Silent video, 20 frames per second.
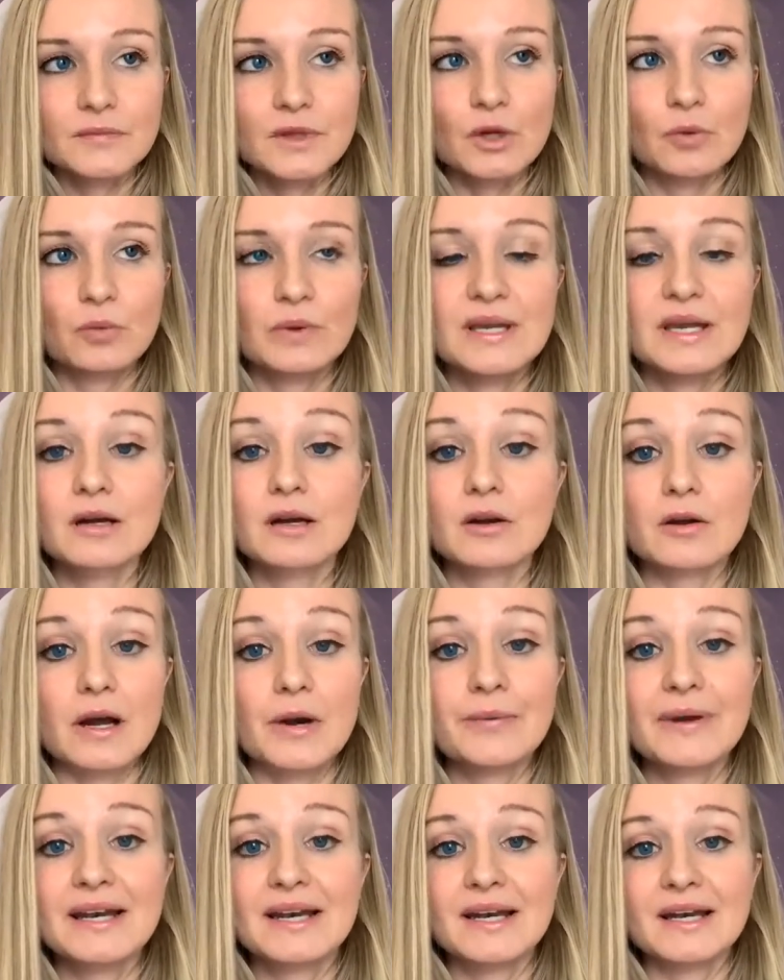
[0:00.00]
We are
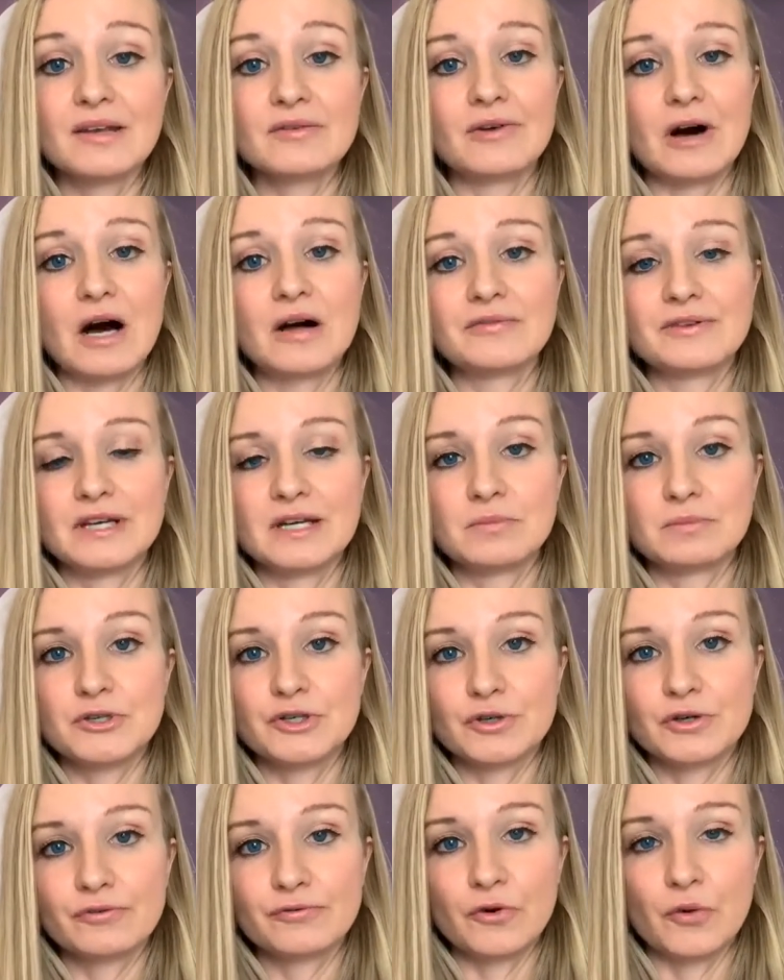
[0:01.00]
growing and evolving in
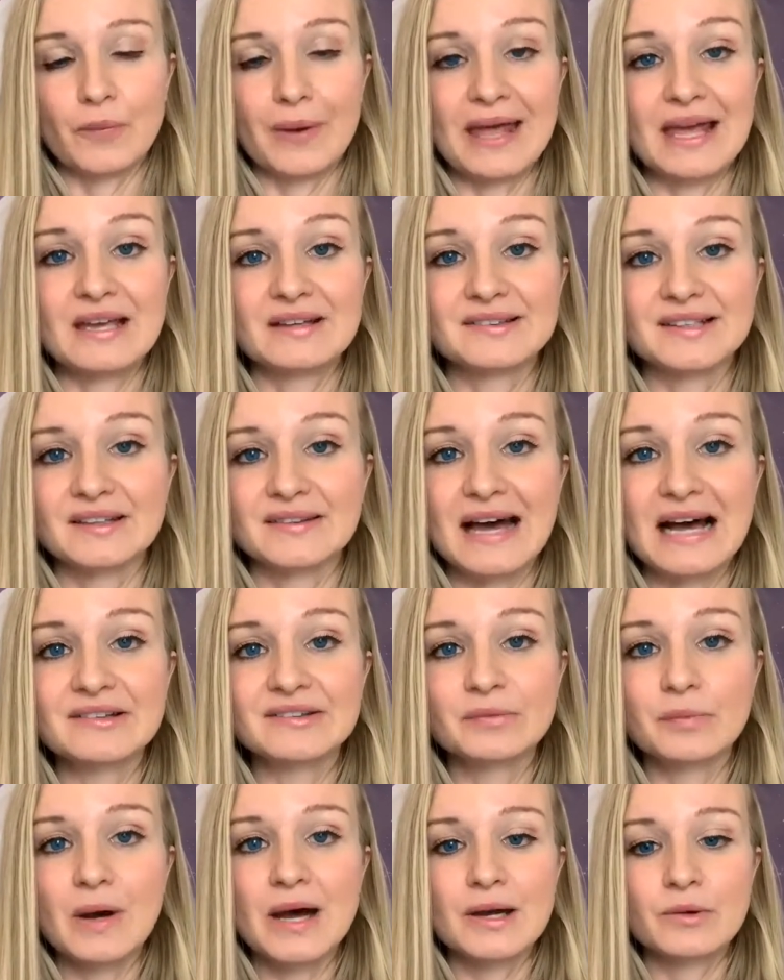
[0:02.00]
beautiful ways, and
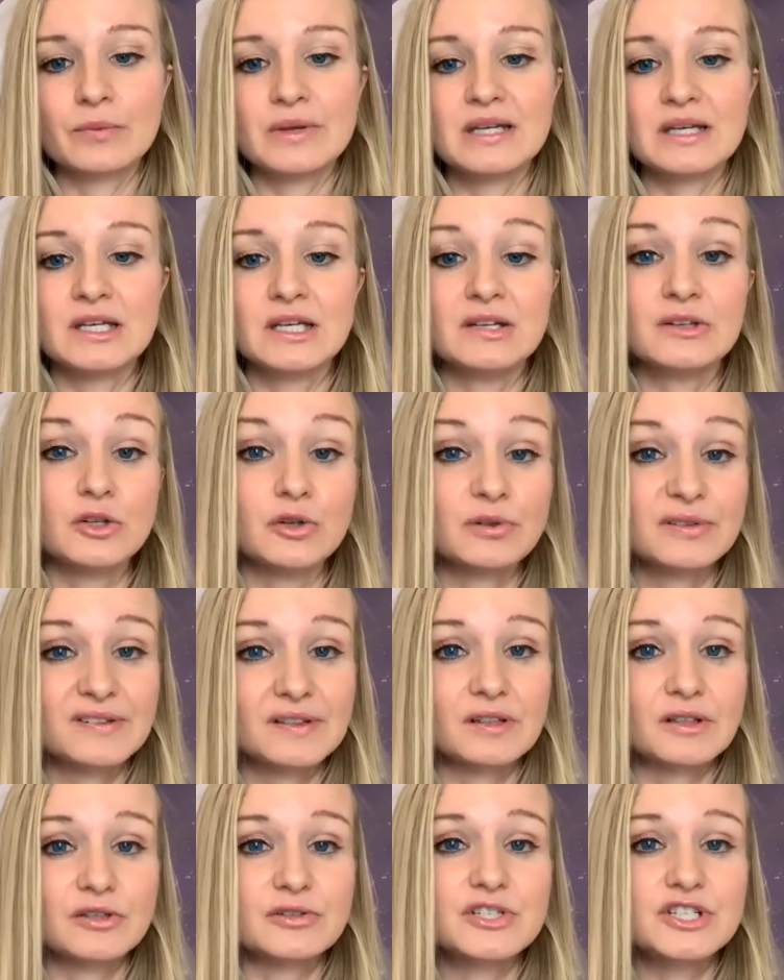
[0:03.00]
that's why we need new
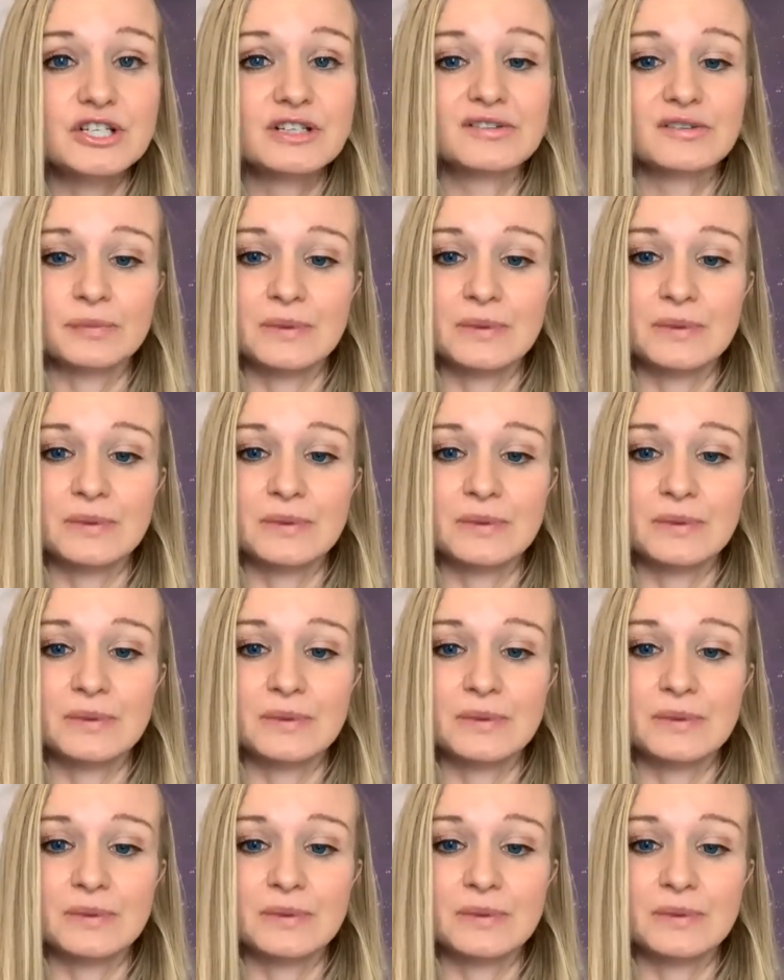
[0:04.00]
solutions.